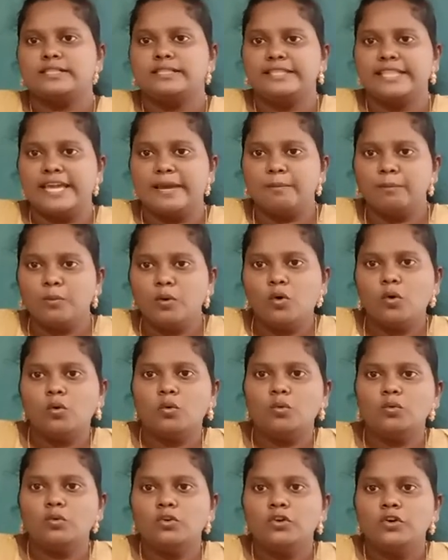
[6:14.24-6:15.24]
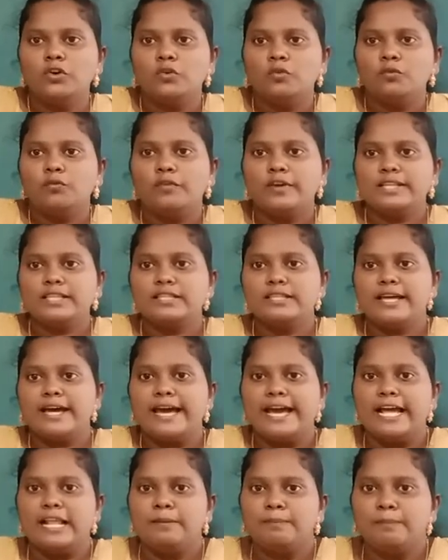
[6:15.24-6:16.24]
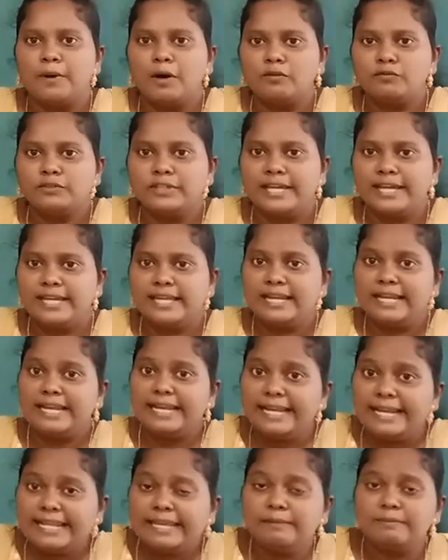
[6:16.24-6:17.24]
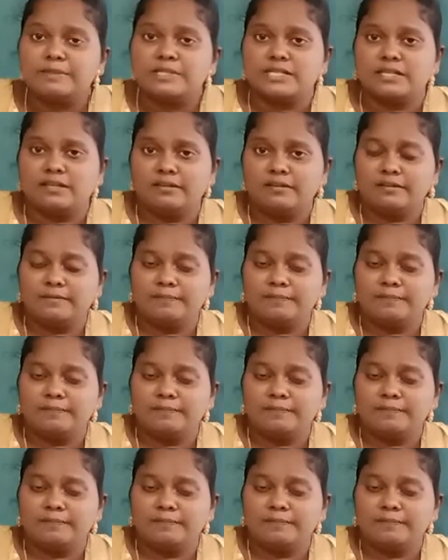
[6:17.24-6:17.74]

They move with the help of their limbs.